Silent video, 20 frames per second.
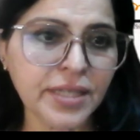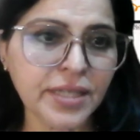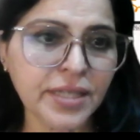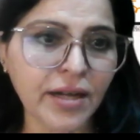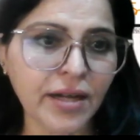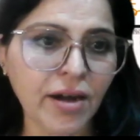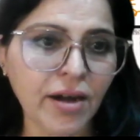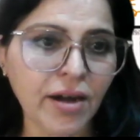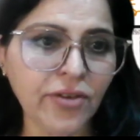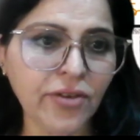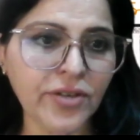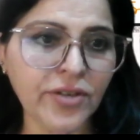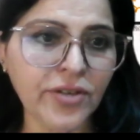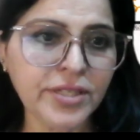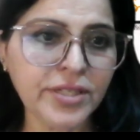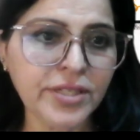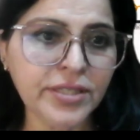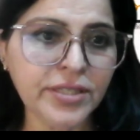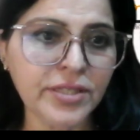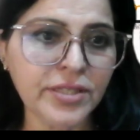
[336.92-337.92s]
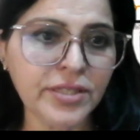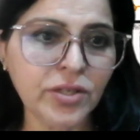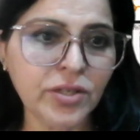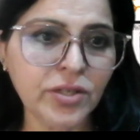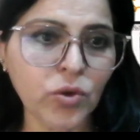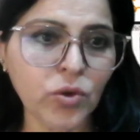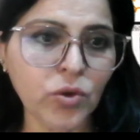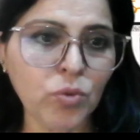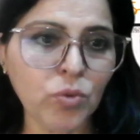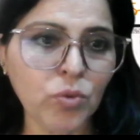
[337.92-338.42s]
iron,
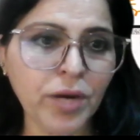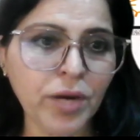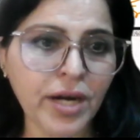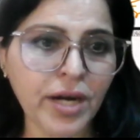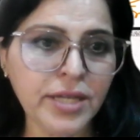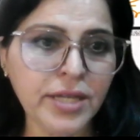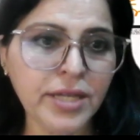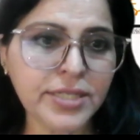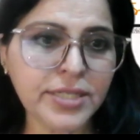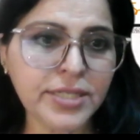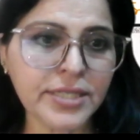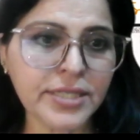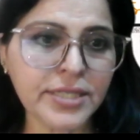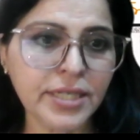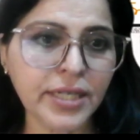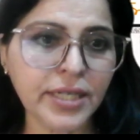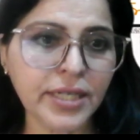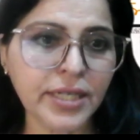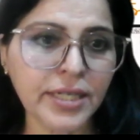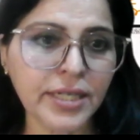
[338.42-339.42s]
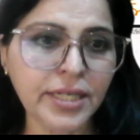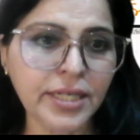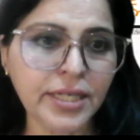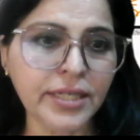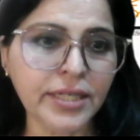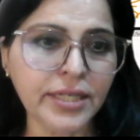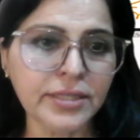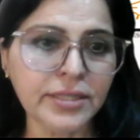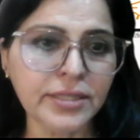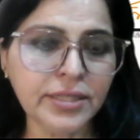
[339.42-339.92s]
cobalt,
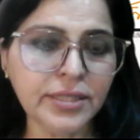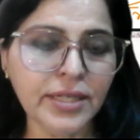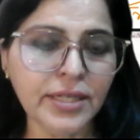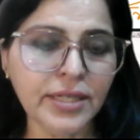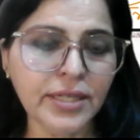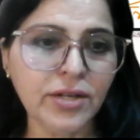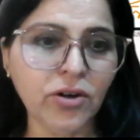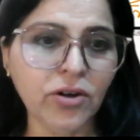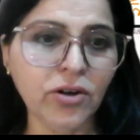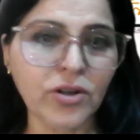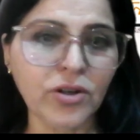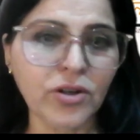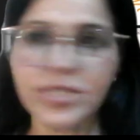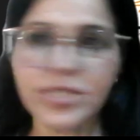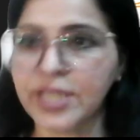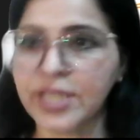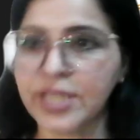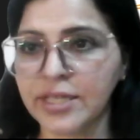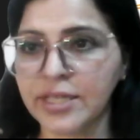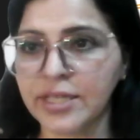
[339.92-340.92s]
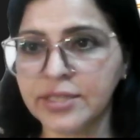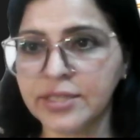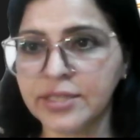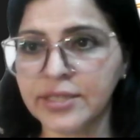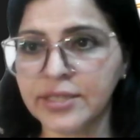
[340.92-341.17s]
nickel, or zinc.